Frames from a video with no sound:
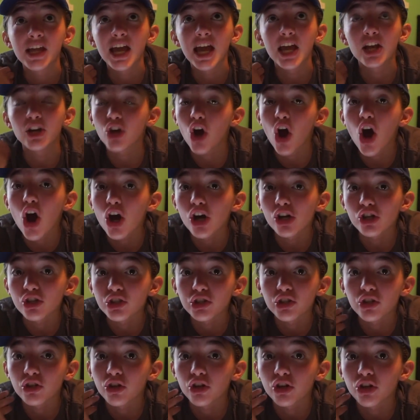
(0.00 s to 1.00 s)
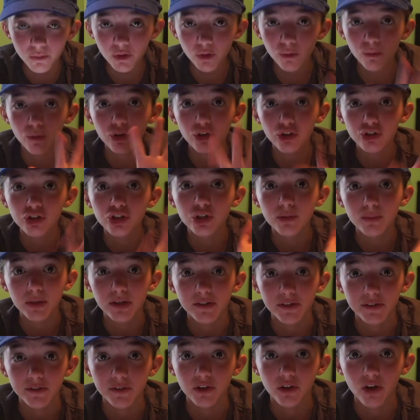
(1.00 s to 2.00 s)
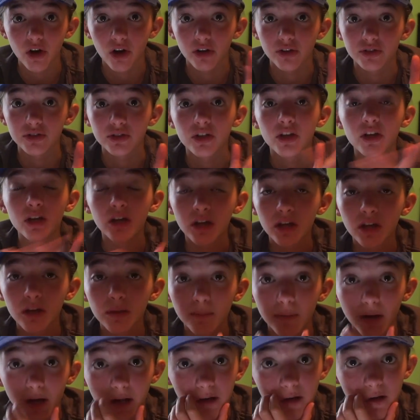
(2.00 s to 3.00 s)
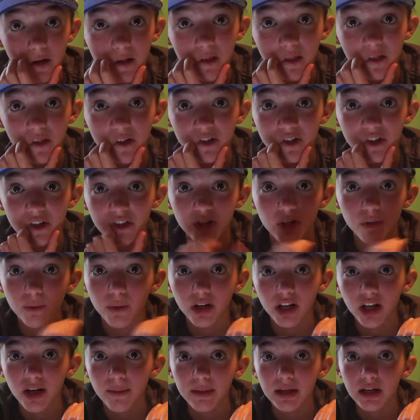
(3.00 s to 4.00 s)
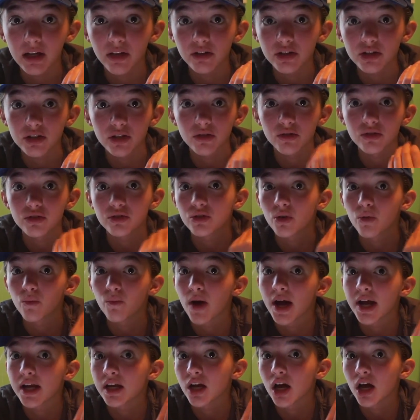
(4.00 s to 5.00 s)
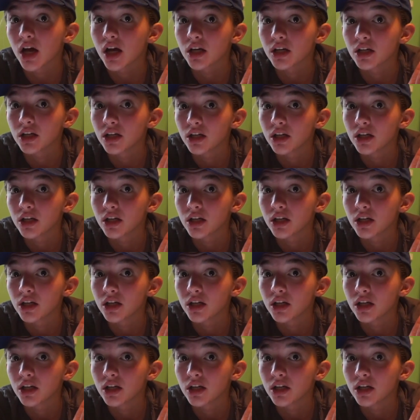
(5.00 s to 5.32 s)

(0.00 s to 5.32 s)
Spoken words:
And Cars. There are 2 movies for Cars. But there's a 3rd one coming out soon, so why not?